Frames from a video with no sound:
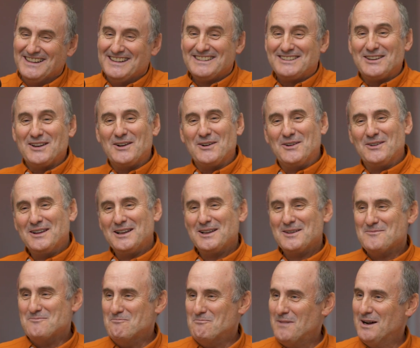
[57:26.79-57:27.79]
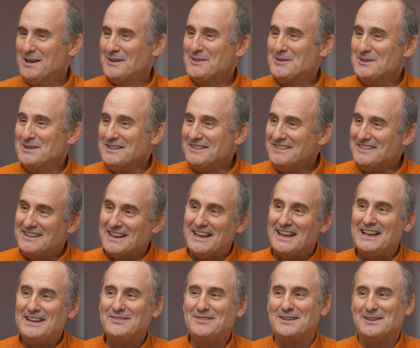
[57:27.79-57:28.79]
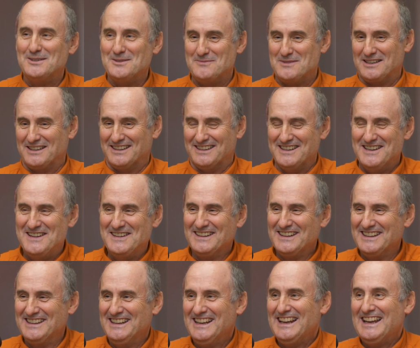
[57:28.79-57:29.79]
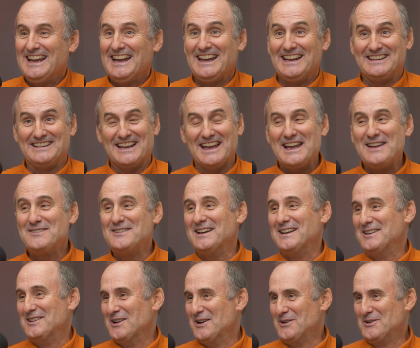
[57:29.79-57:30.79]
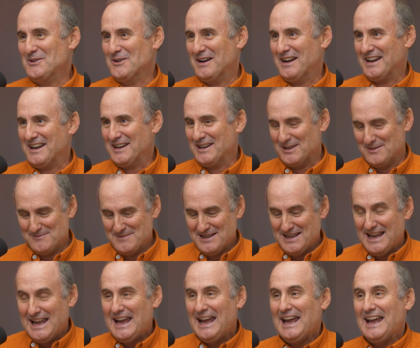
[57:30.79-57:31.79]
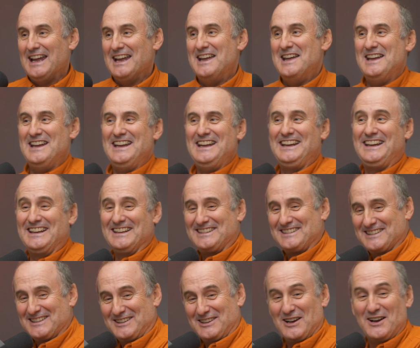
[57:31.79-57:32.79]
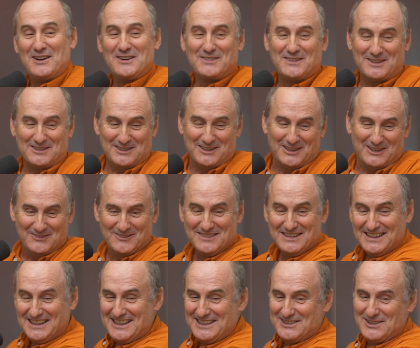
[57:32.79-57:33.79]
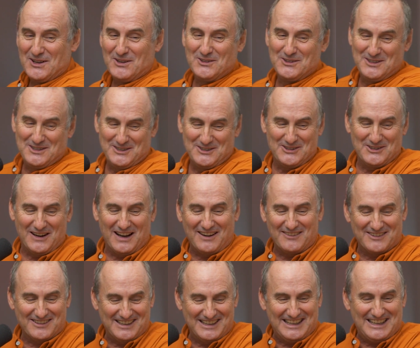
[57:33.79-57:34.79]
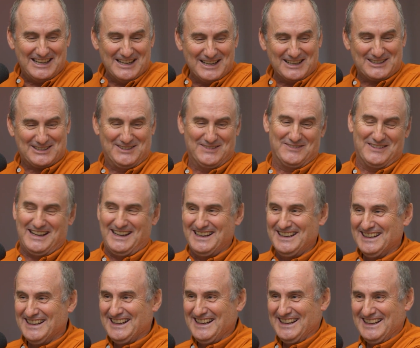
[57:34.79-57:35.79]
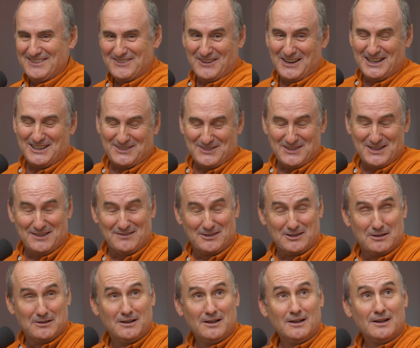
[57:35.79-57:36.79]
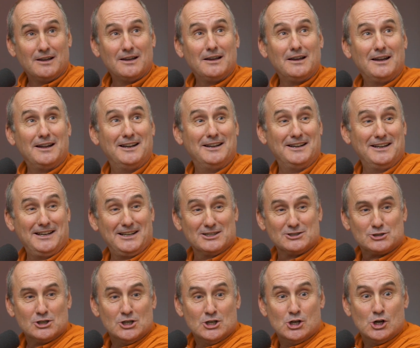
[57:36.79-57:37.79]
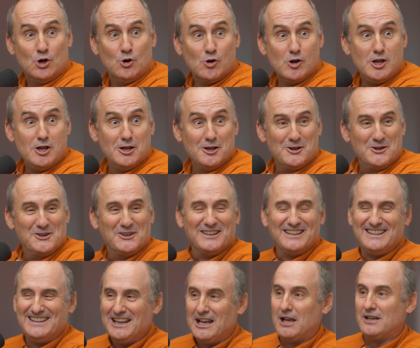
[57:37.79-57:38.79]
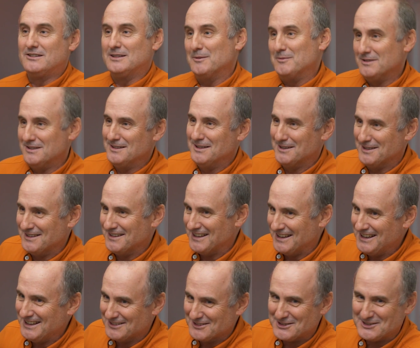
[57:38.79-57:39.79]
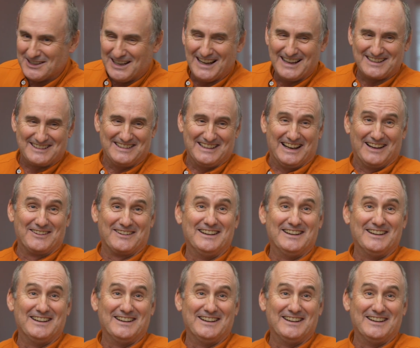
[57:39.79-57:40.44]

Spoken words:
So Mother and Dave come in. Dave doesn't know who I am. And he gets the golf club. He's holding the driver, and he kicks me and wakes me up and go, "Hey." And he goes, "Who are you?" Except in an English accent.